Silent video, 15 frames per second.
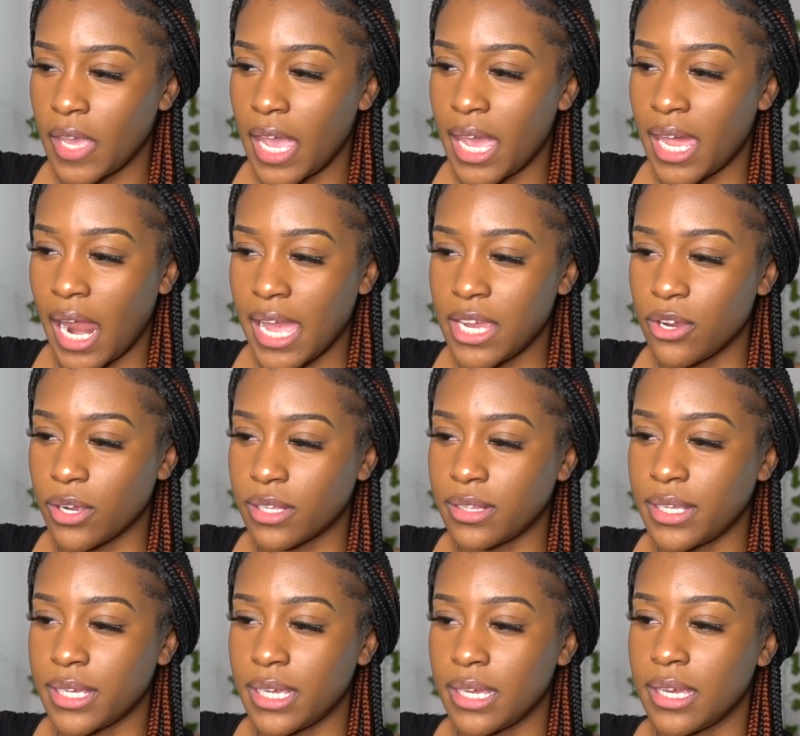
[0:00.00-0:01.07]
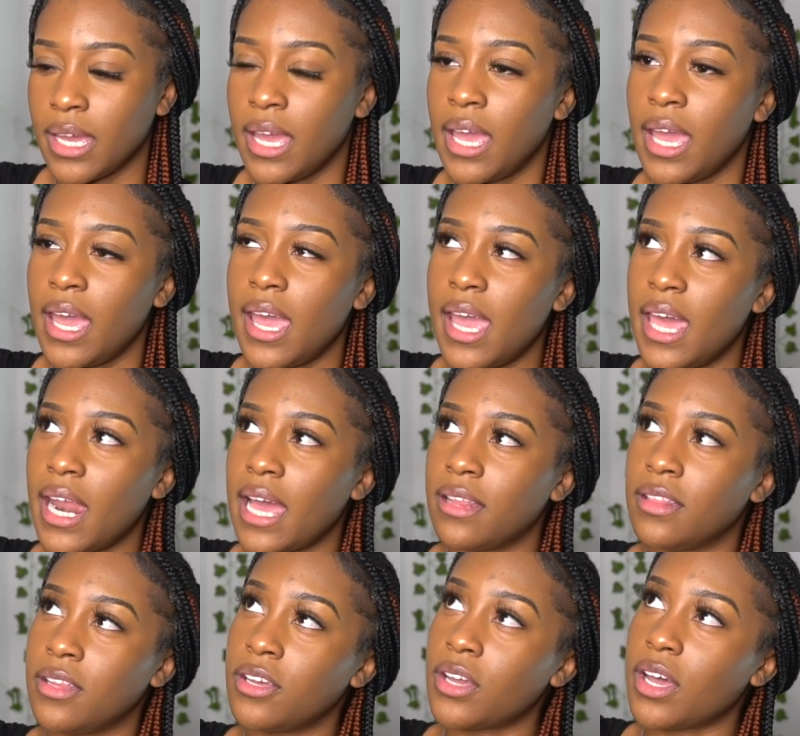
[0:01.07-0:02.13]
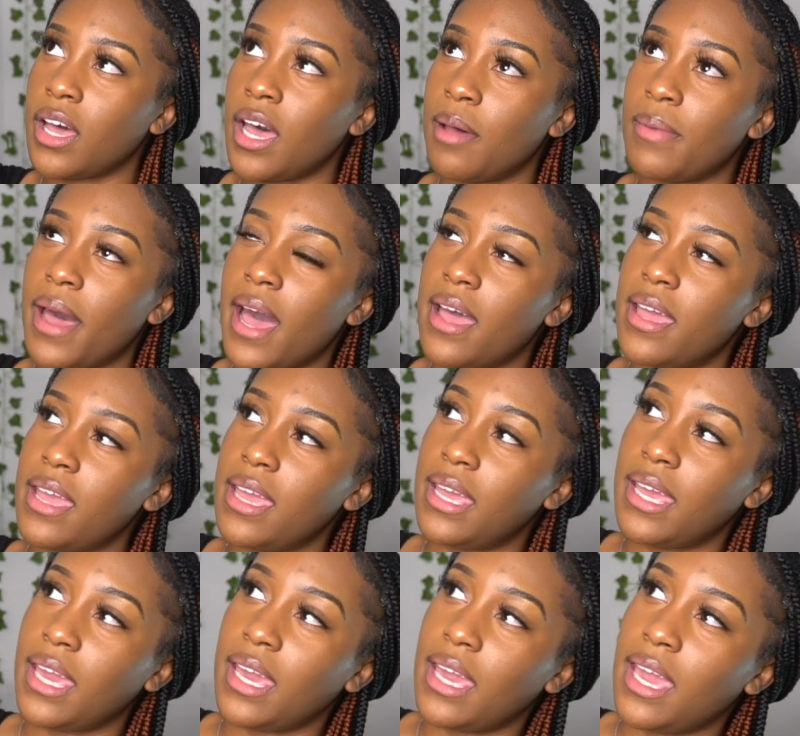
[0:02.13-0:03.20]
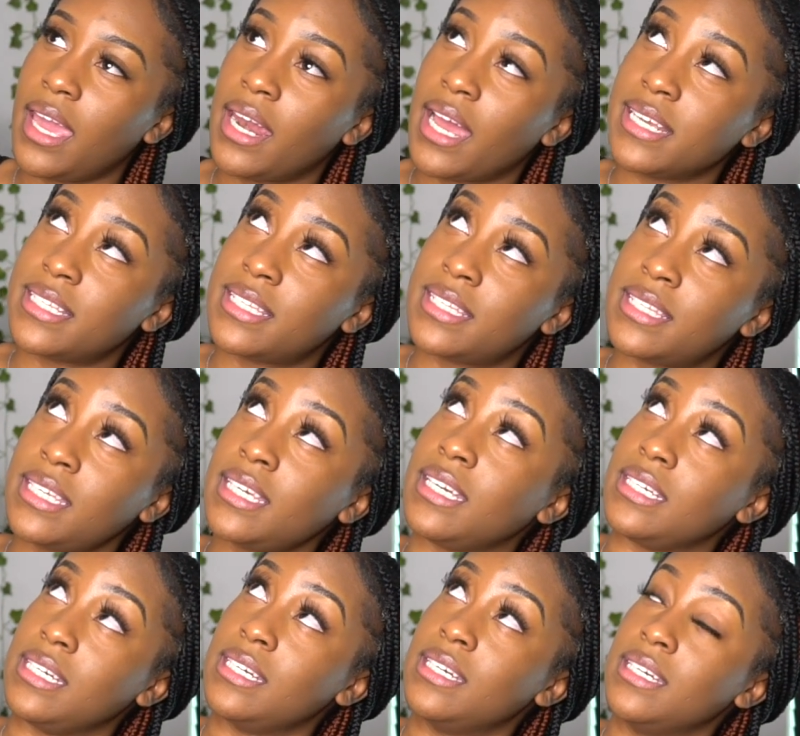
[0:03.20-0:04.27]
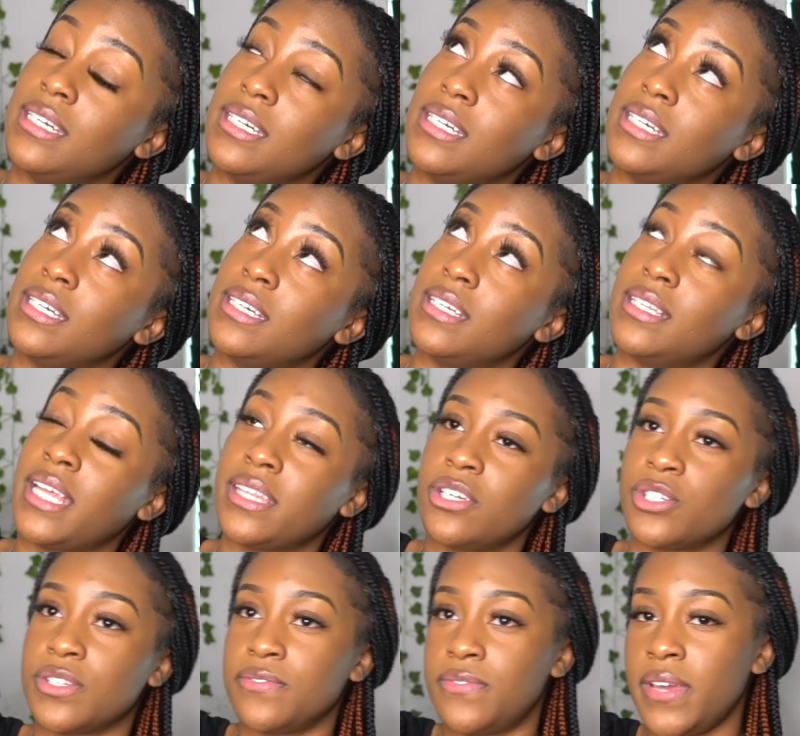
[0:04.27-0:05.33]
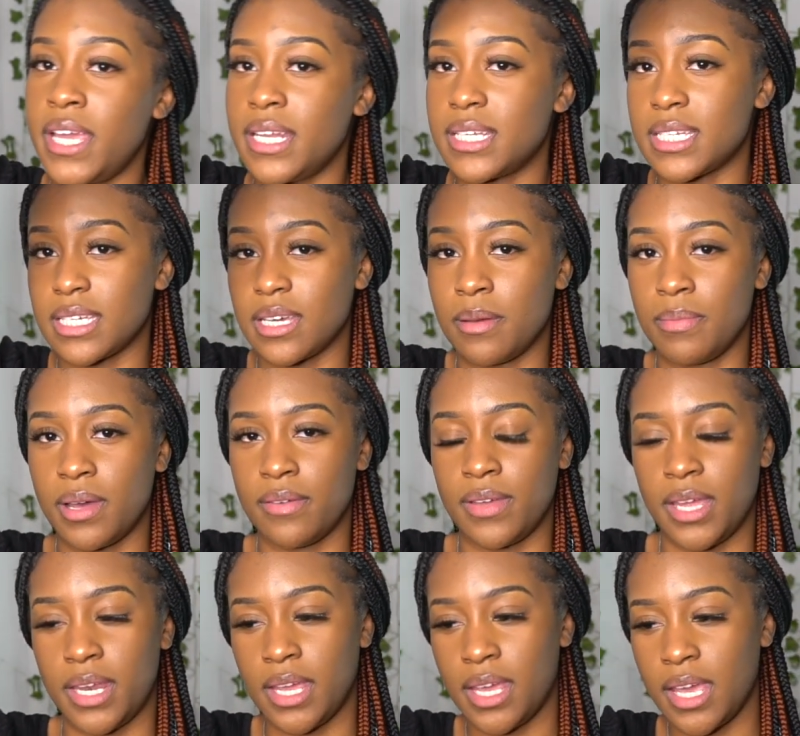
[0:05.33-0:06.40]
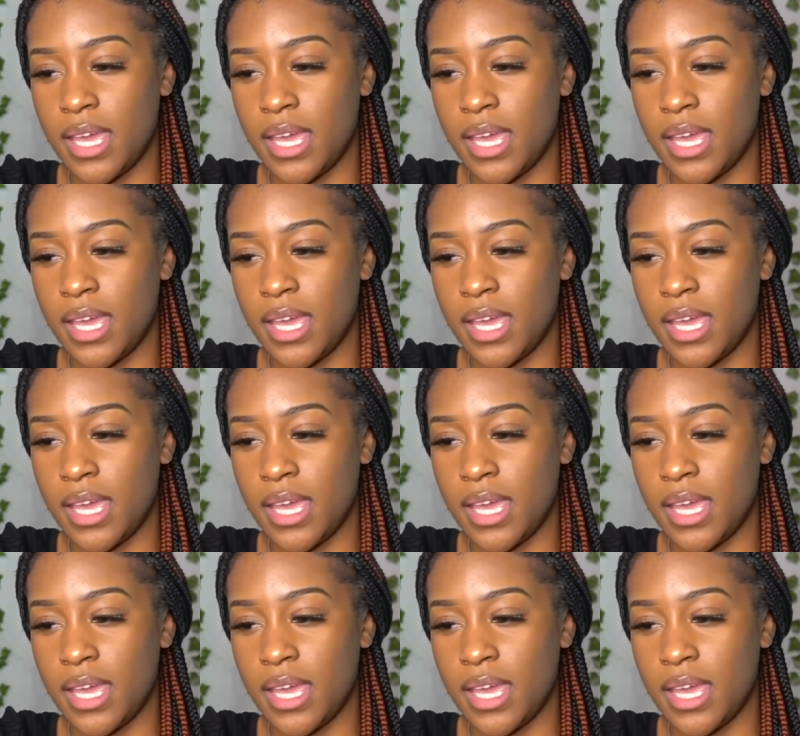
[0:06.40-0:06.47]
And I hear a clicking. And I look up, and I see that there's a vent above it.